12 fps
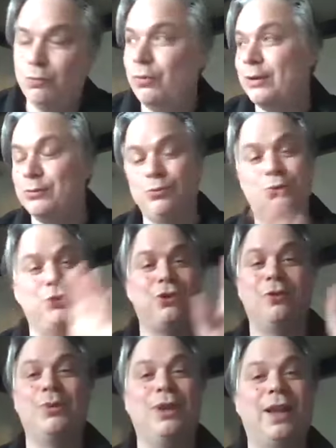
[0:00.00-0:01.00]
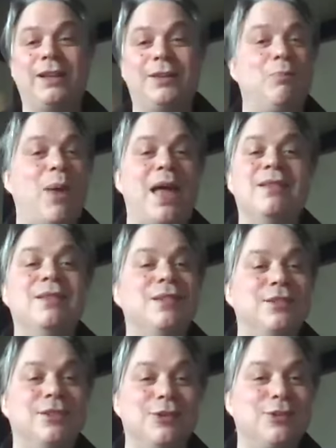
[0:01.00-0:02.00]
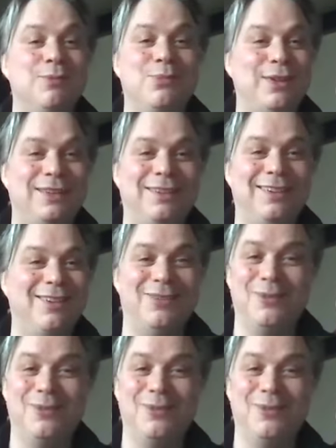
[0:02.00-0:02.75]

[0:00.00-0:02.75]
it was going to be like the Bends or something, you know.